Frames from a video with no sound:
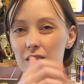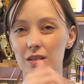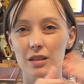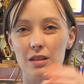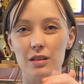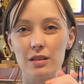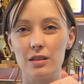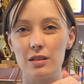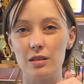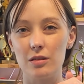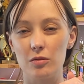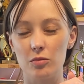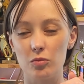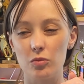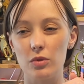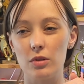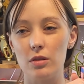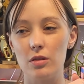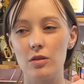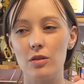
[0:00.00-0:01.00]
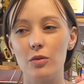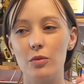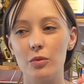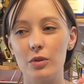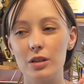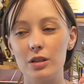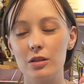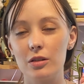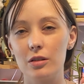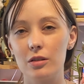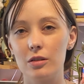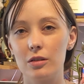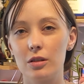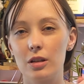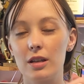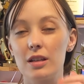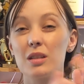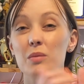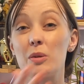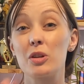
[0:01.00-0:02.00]
It's when you're
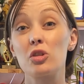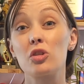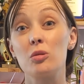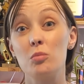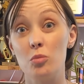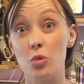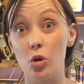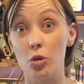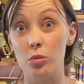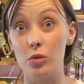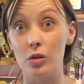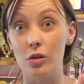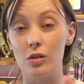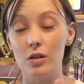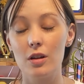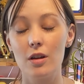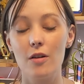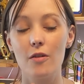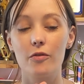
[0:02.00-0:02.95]
especially mobile,